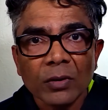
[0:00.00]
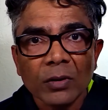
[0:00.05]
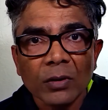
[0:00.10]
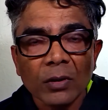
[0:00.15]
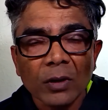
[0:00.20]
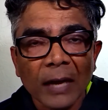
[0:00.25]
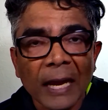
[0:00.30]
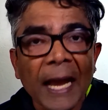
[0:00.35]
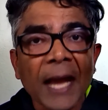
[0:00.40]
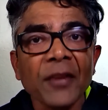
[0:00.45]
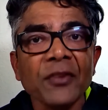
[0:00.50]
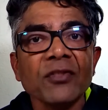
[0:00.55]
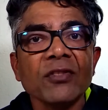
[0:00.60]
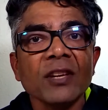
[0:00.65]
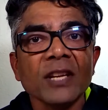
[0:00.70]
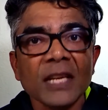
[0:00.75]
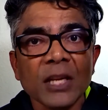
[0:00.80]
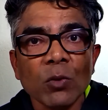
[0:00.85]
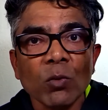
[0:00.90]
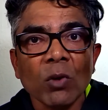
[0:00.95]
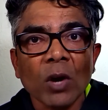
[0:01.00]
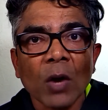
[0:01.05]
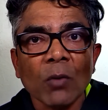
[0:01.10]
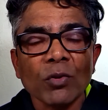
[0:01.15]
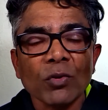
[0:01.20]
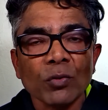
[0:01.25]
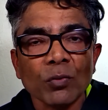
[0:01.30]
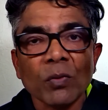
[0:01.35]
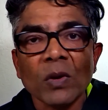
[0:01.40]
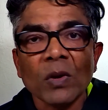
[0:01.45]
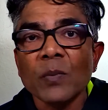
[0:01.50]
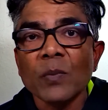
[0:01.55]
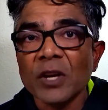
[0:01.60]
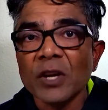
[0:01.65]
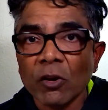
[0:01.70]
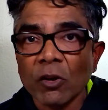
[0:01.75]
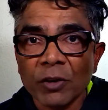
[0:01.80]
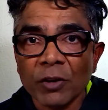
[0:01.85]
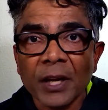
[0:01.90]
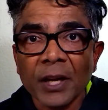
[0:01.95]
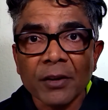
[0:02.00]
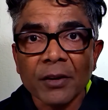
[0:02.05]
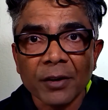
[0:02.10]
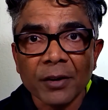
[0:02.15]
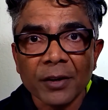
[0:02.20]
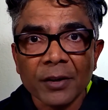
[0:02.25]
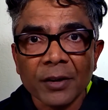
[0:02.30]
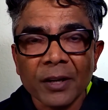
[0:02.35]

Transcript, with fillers: As the new rounds will be created,